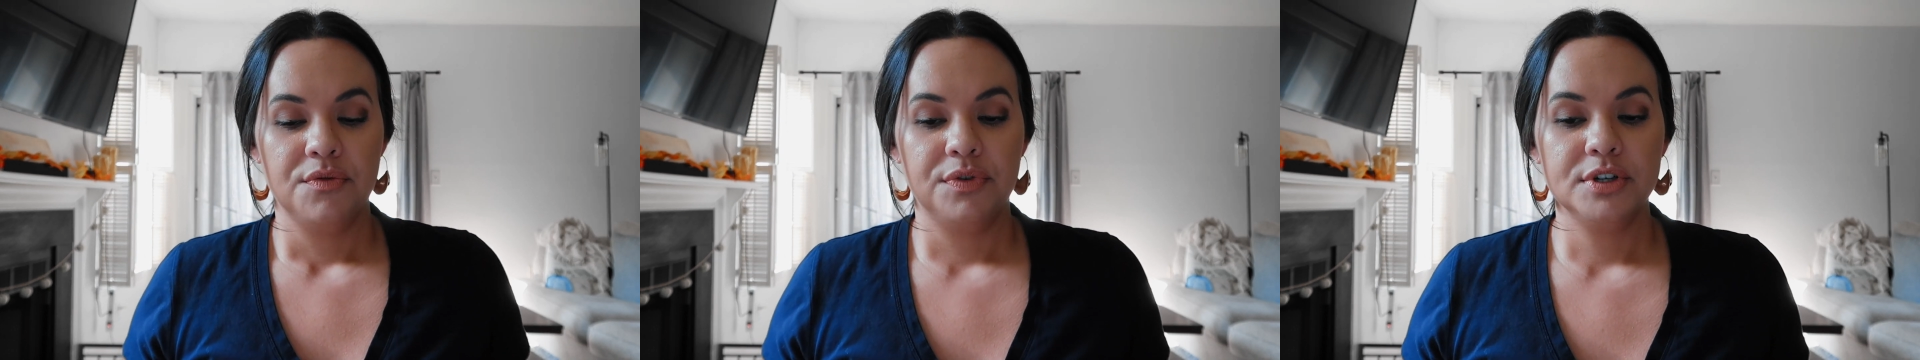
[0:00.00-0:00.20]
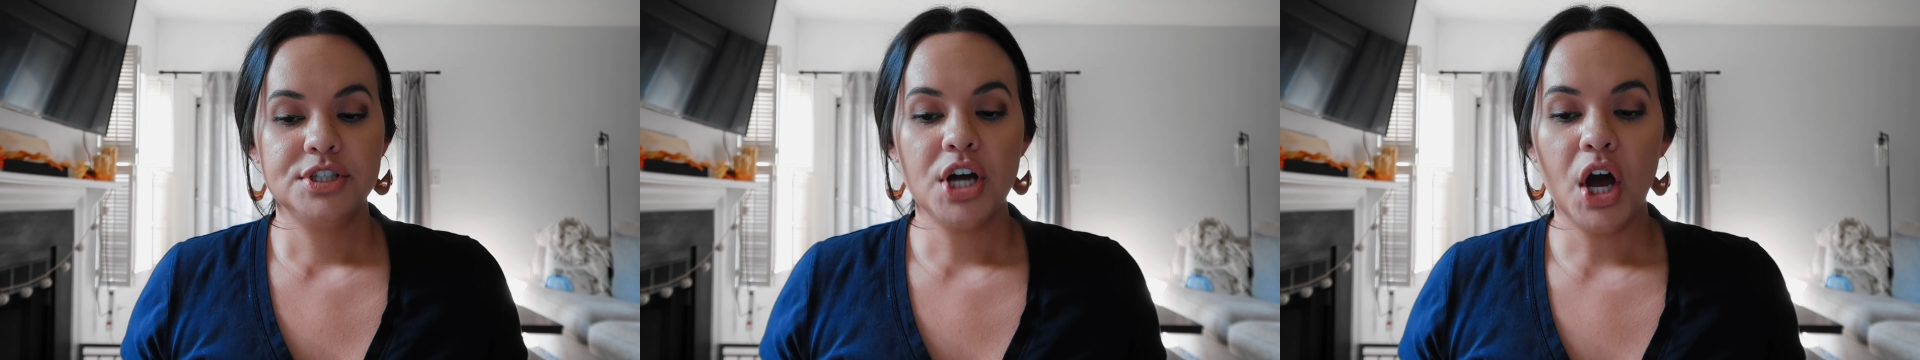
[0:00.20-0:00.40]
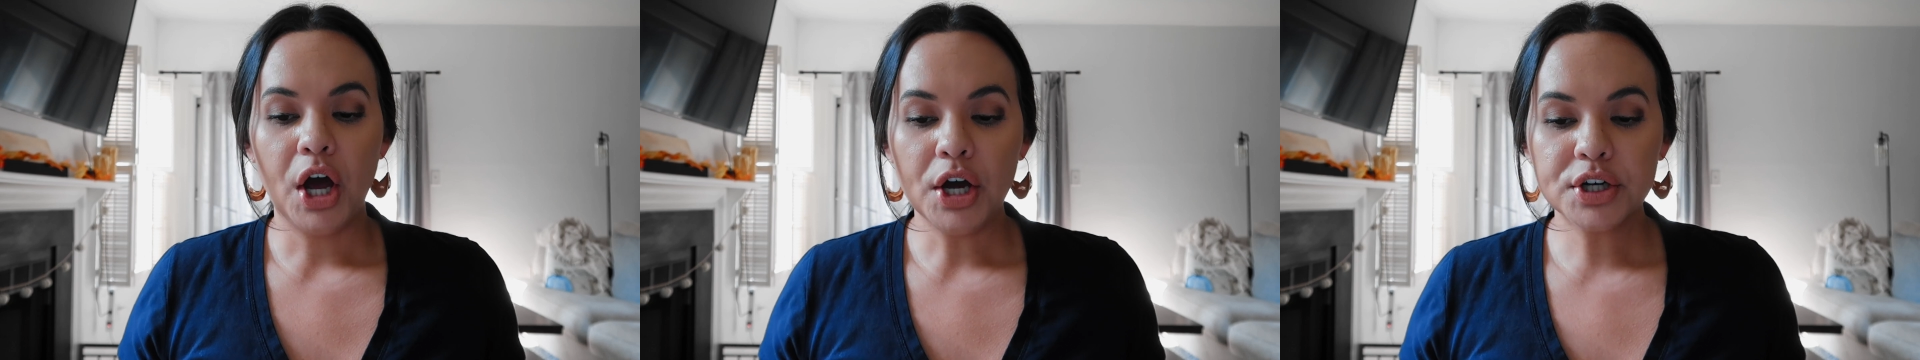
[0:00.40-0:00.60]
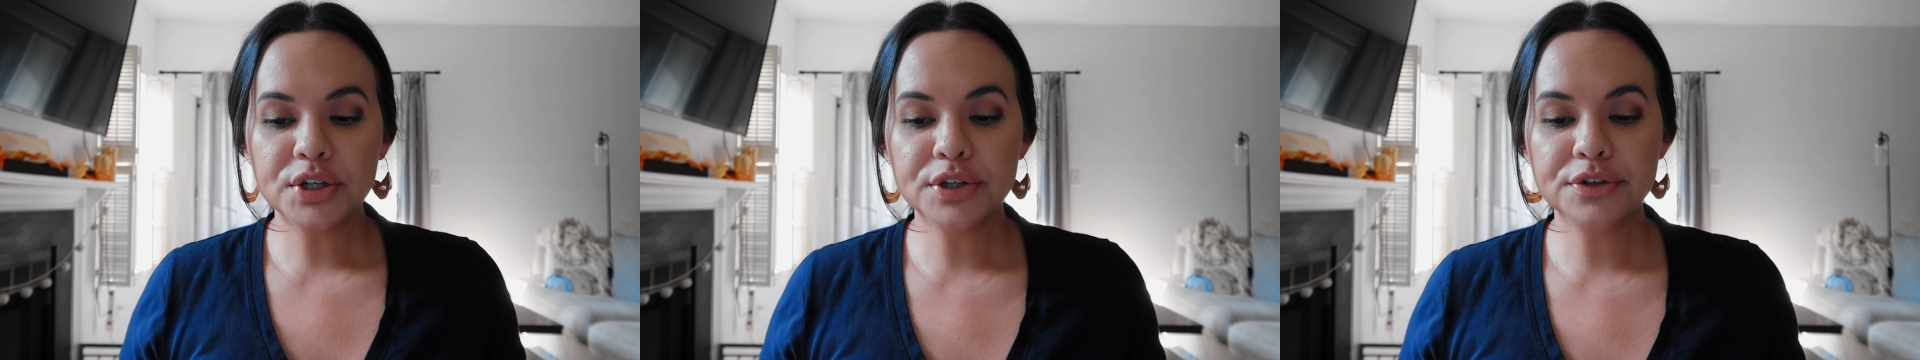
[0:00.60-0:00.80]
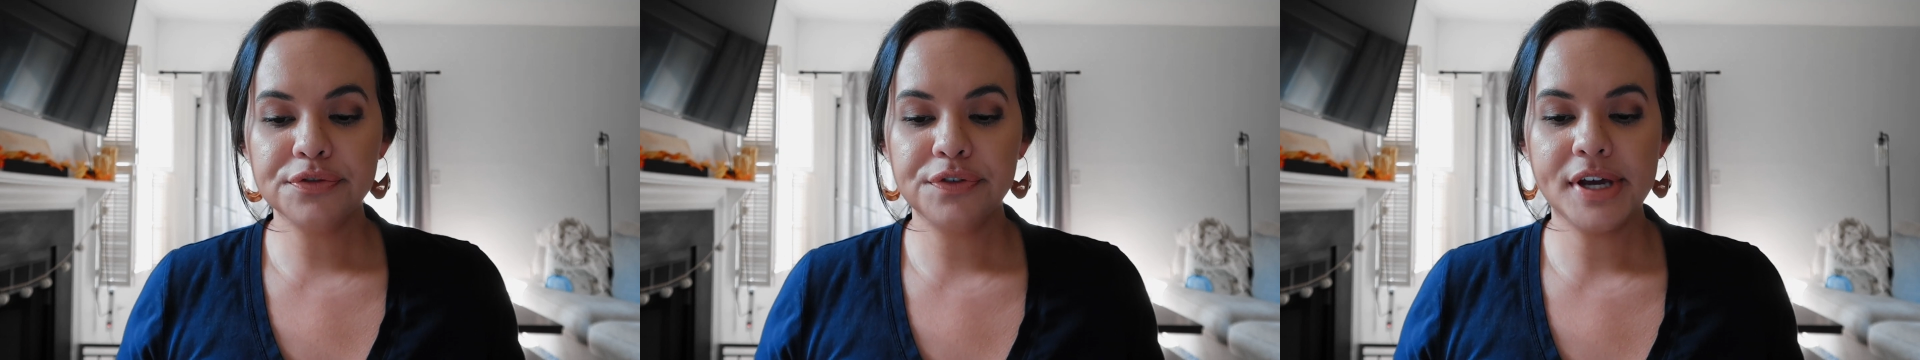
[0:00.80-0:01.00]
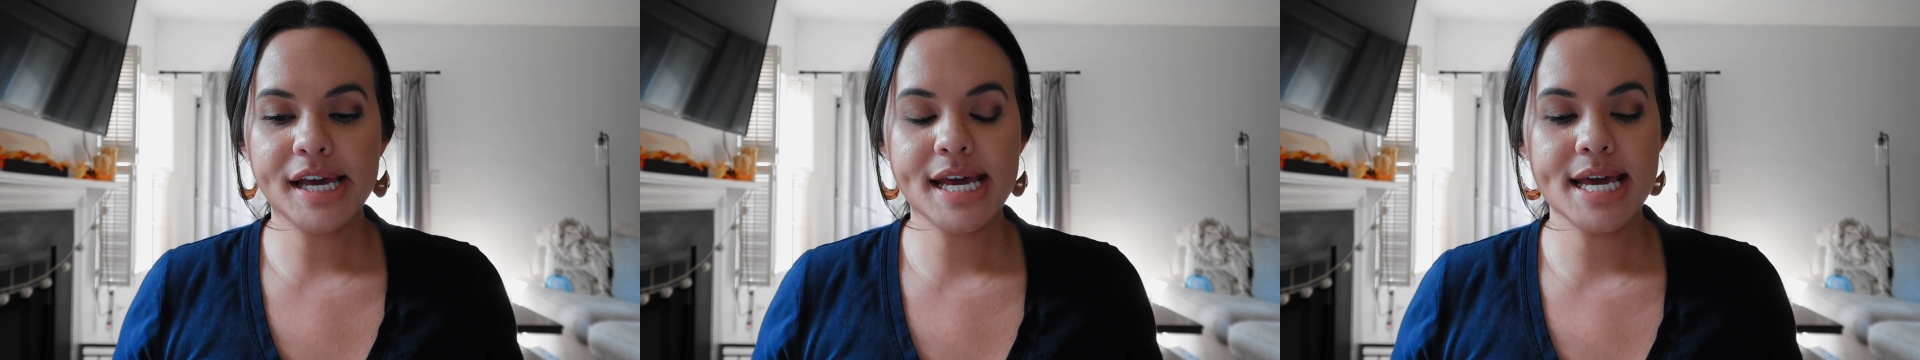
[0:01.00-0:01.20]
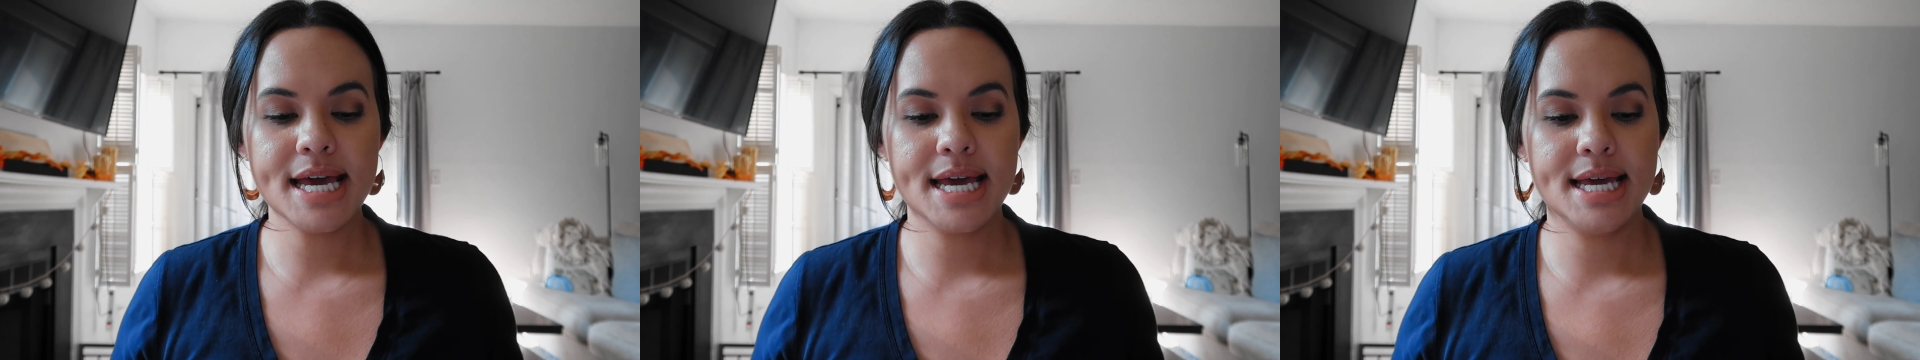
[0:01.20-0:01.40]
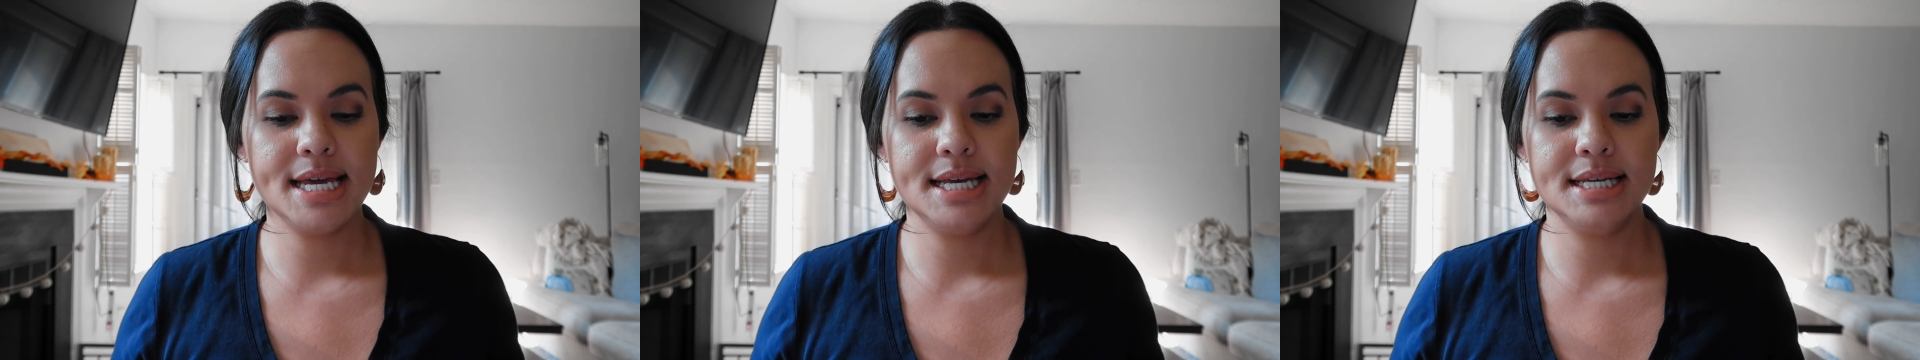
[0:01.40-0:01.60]

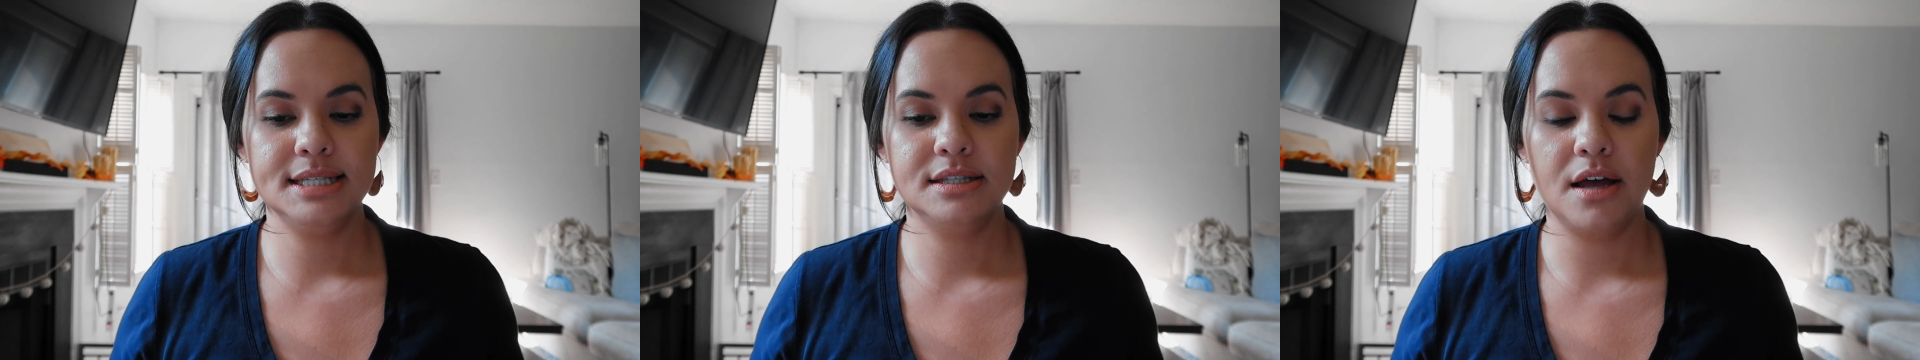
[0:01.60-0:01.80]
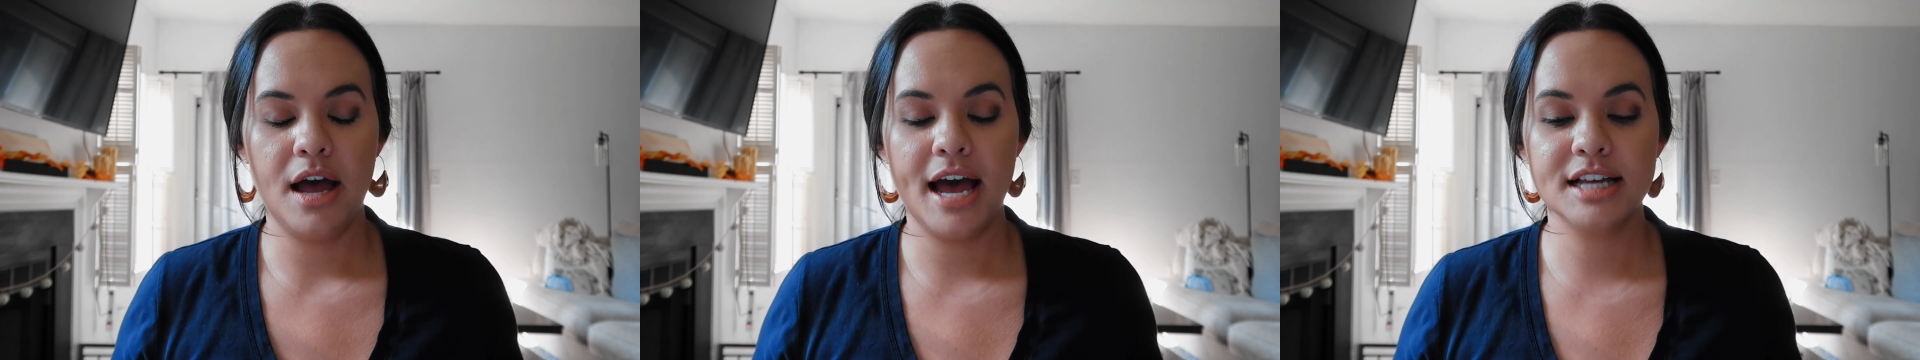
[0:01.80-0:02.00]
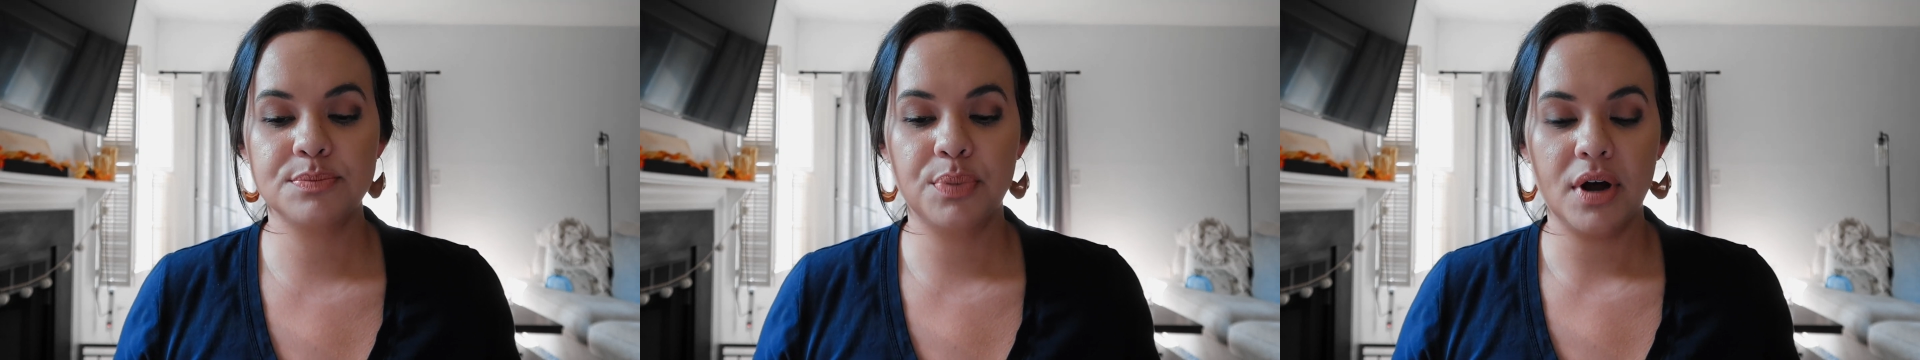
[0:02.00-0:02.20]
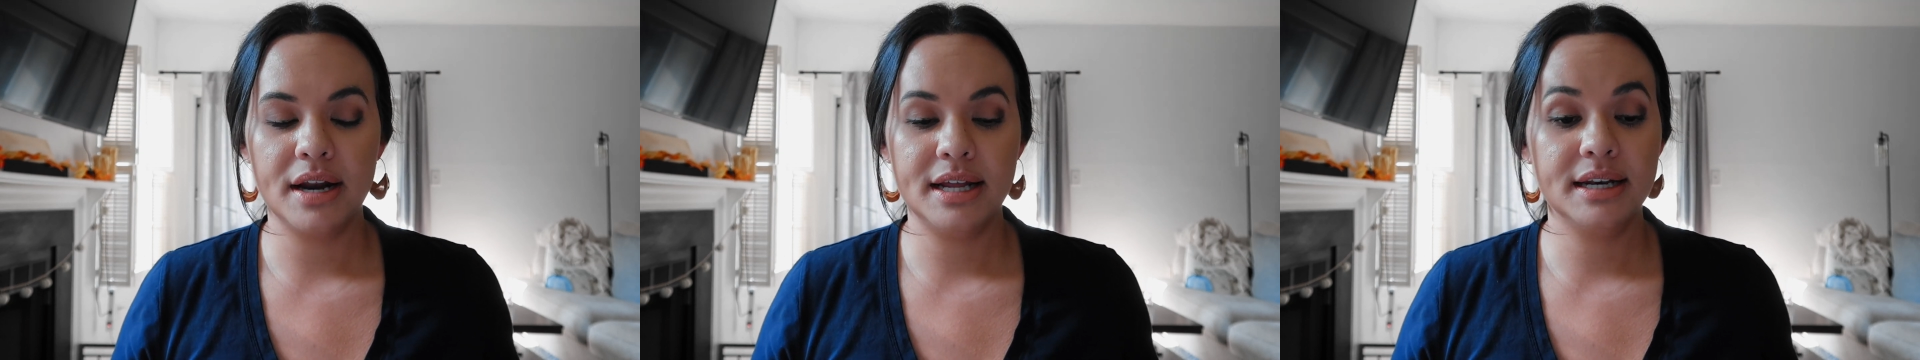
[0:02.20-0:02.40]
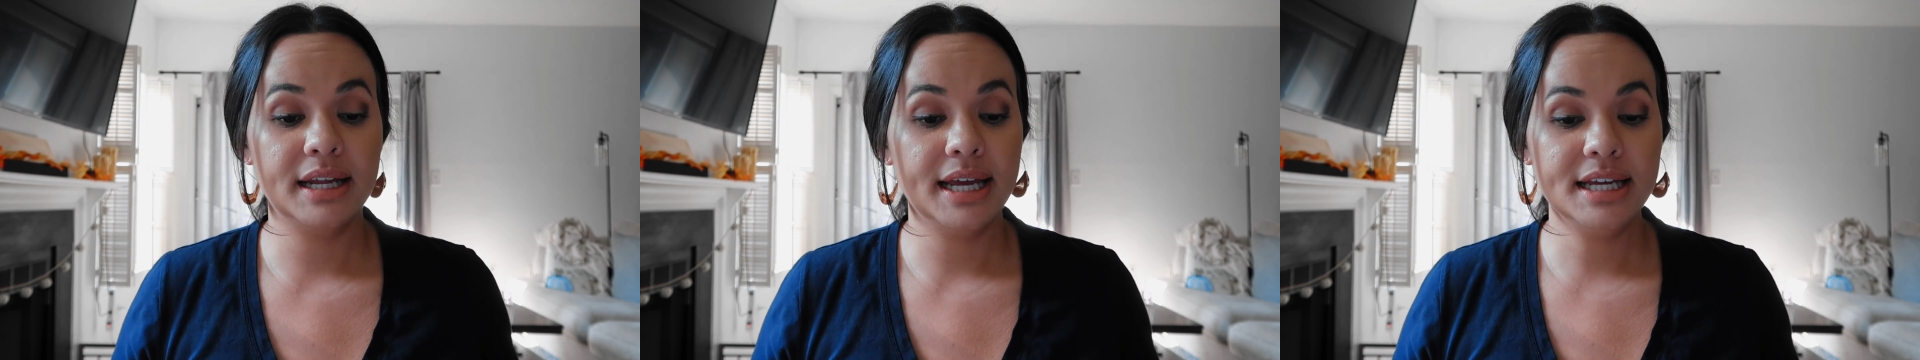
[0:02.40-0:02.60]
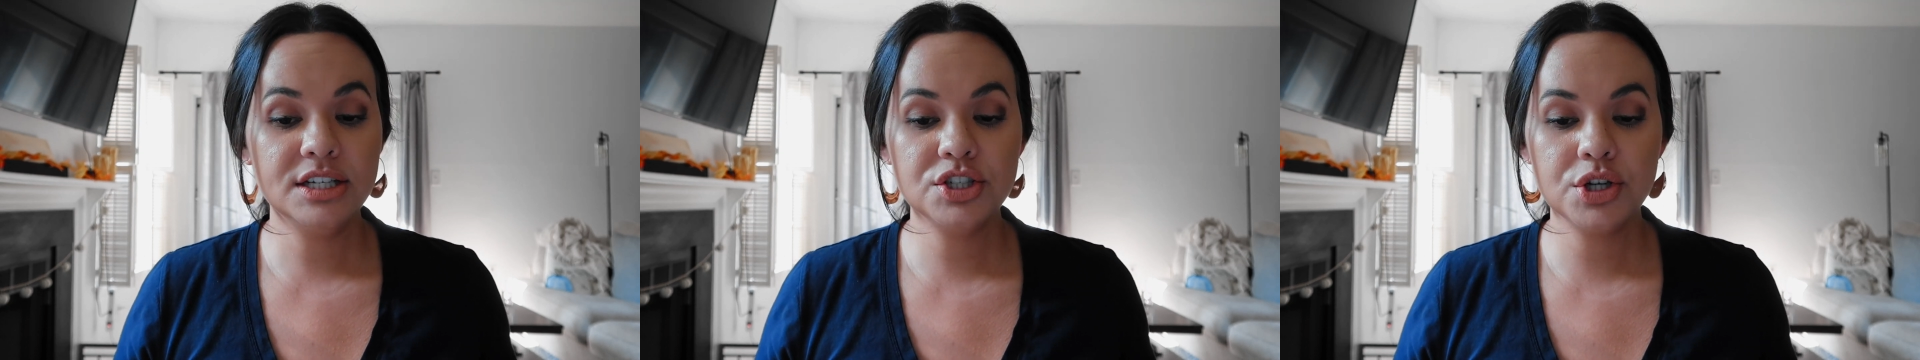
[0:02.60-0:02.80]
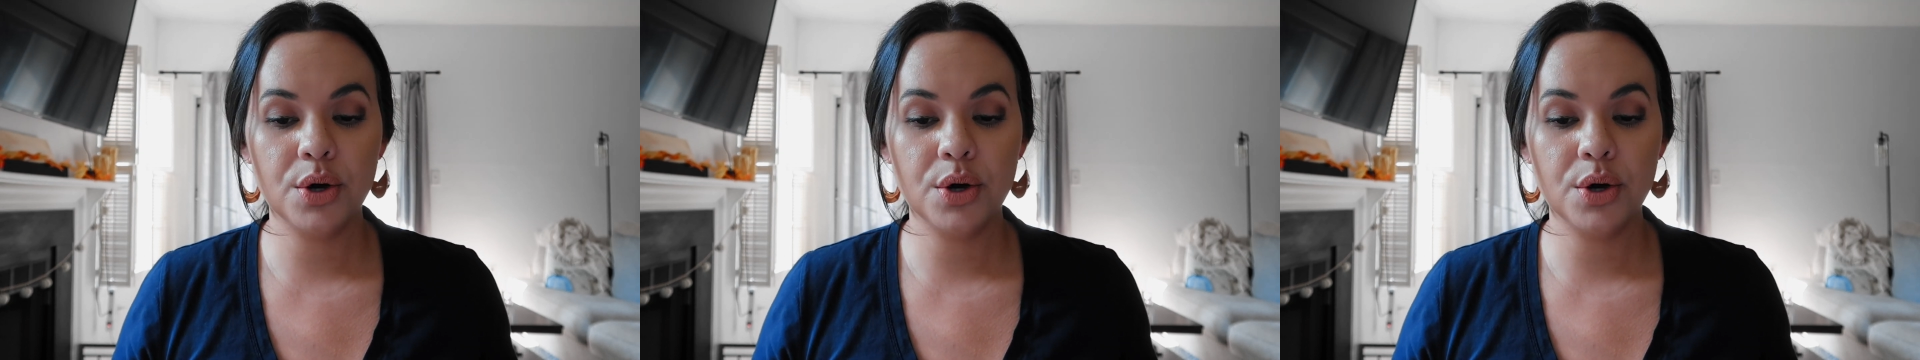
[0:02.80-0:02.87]
Photography is has brought in in